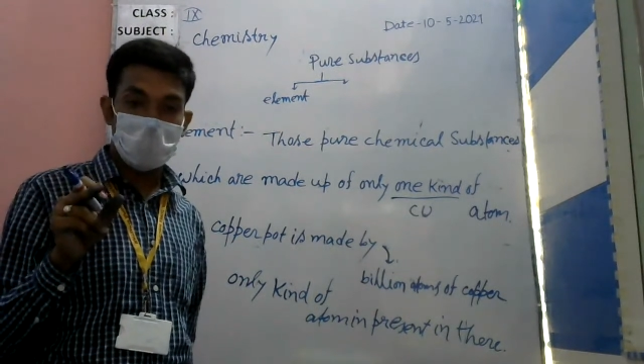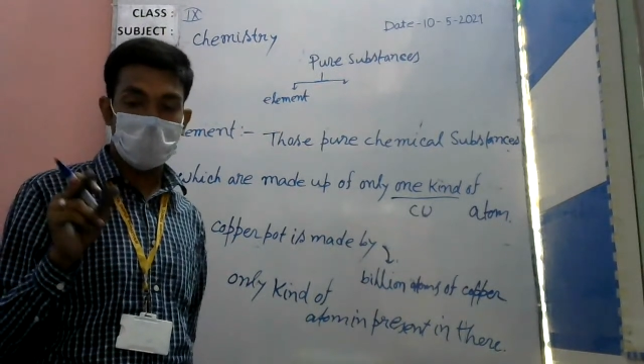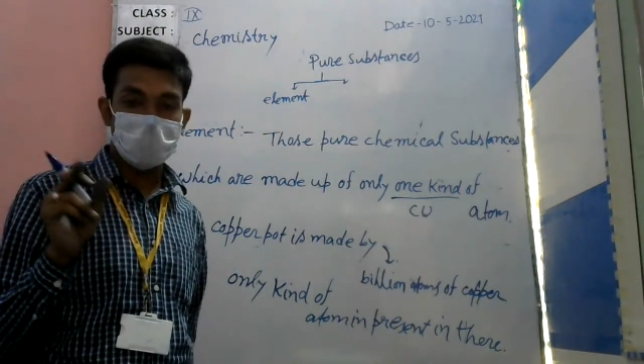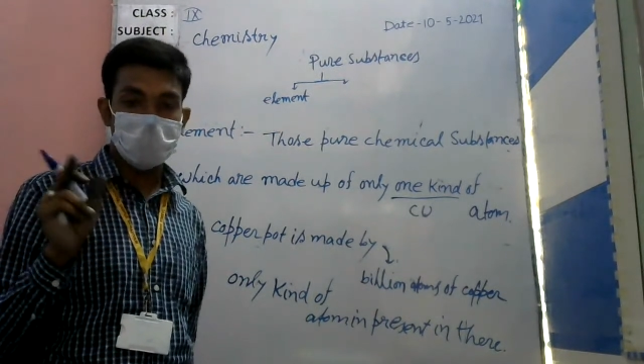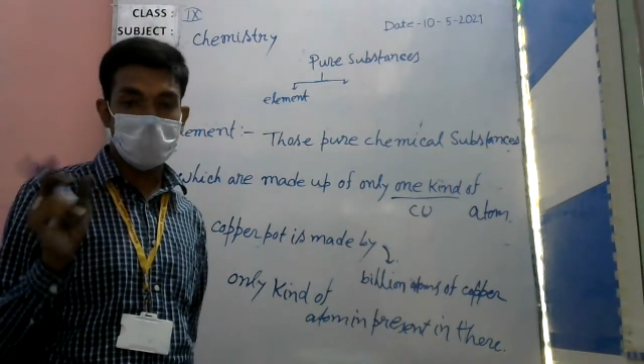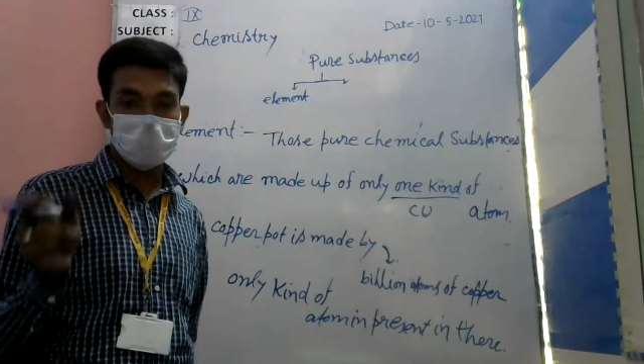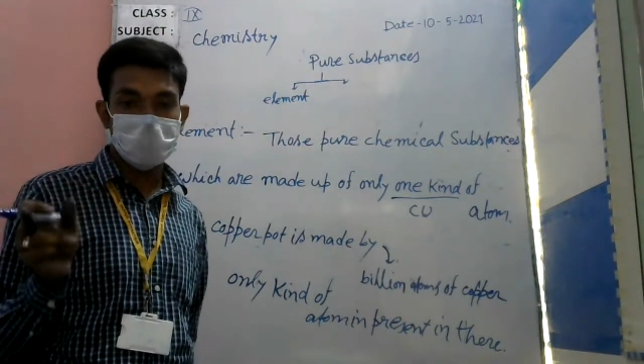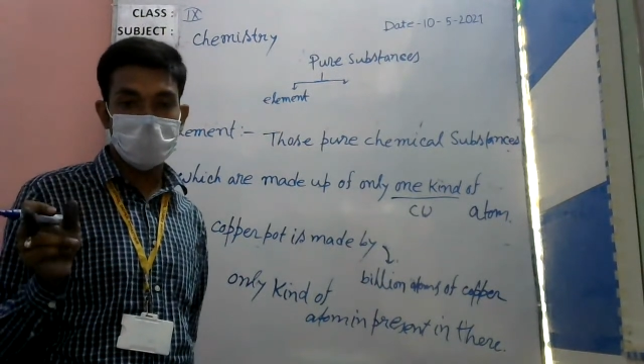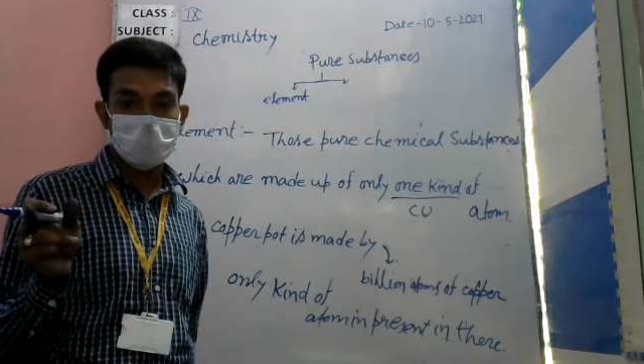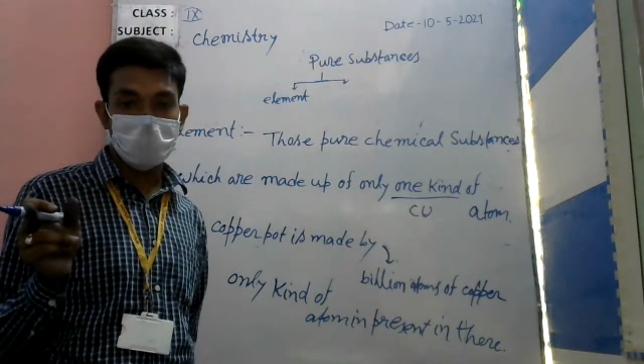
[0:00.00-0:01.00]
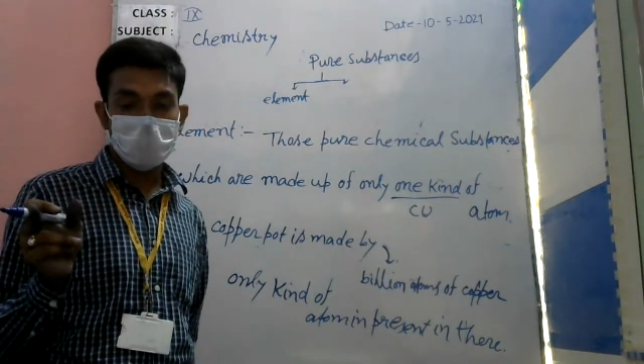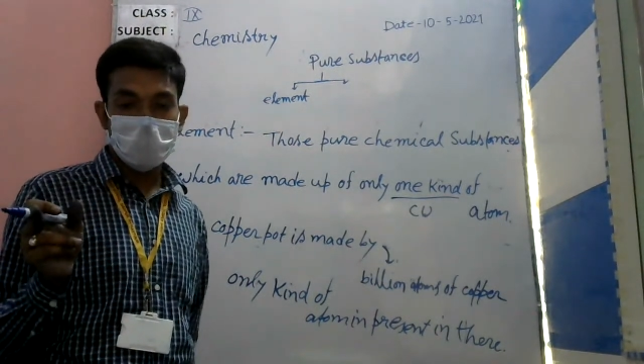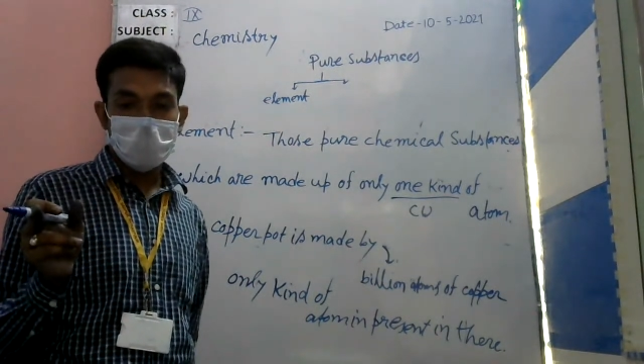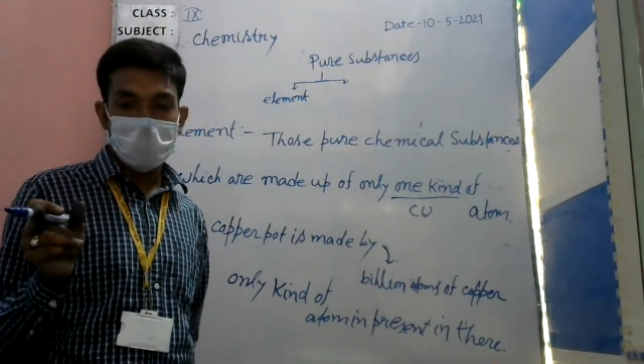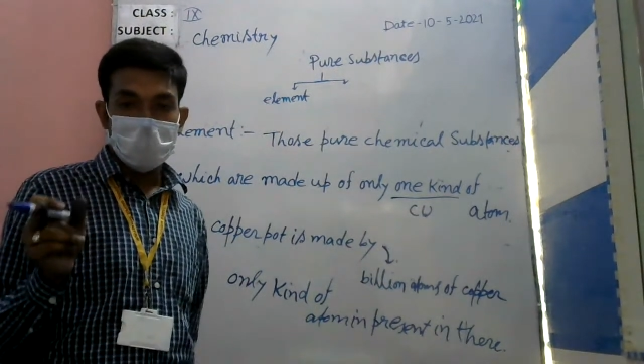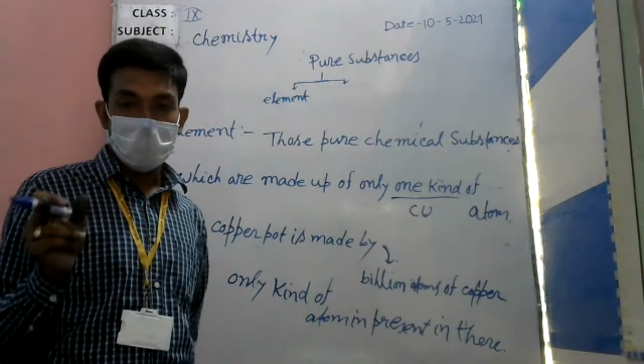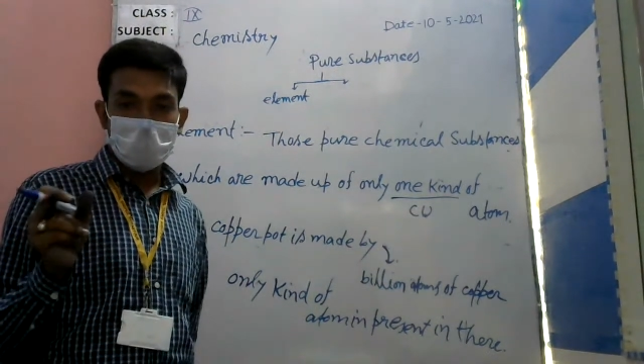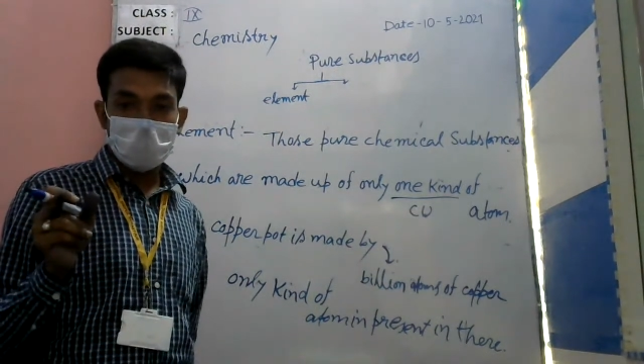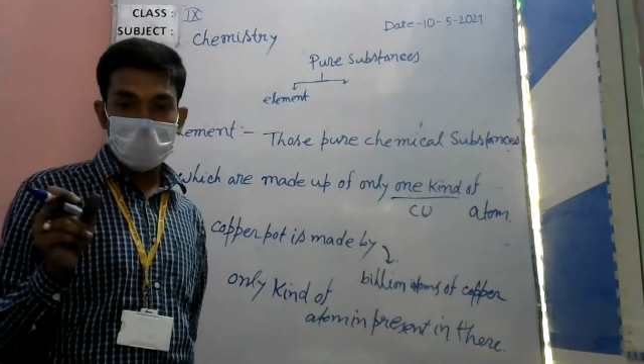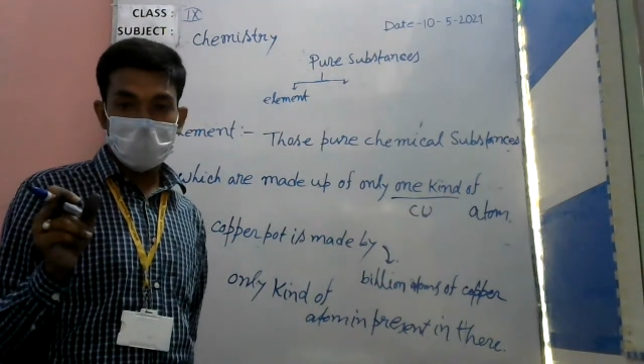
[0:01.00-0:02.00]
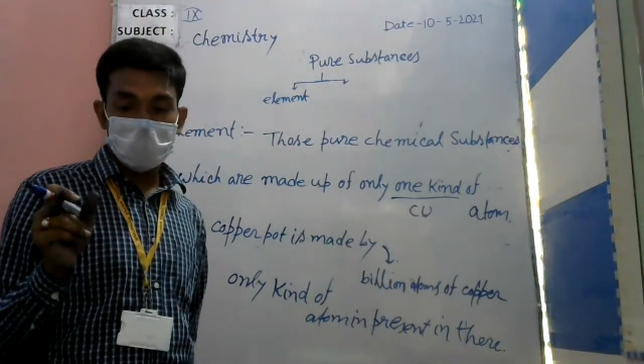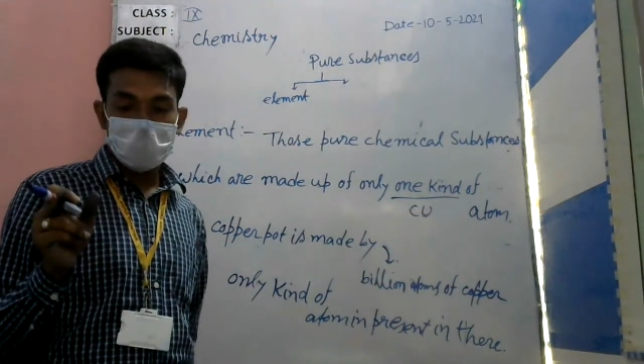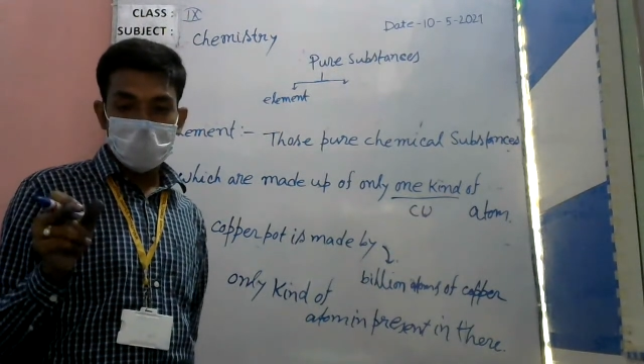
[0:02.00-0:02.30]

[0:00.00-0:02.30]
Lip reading: atom also and